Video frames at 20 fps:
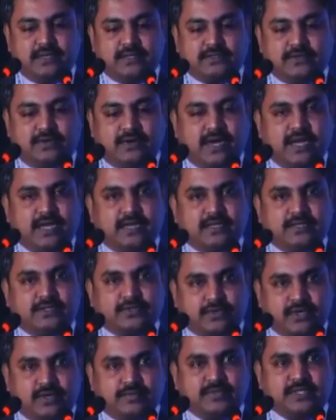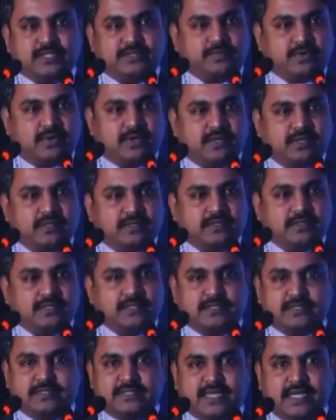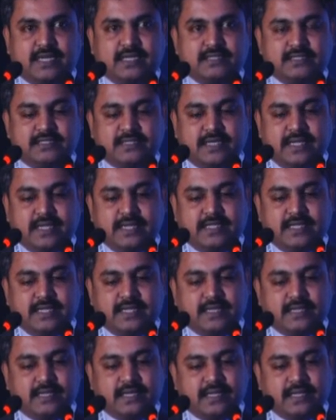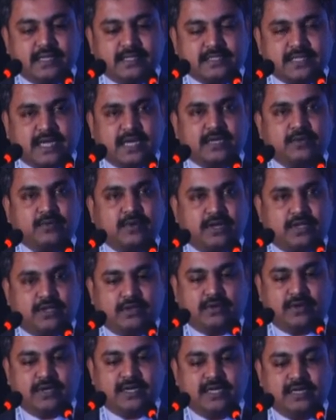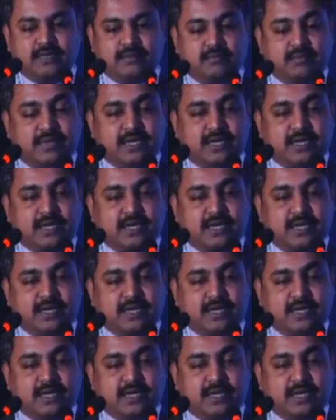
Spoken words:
So I took up this challenge and then started working on it,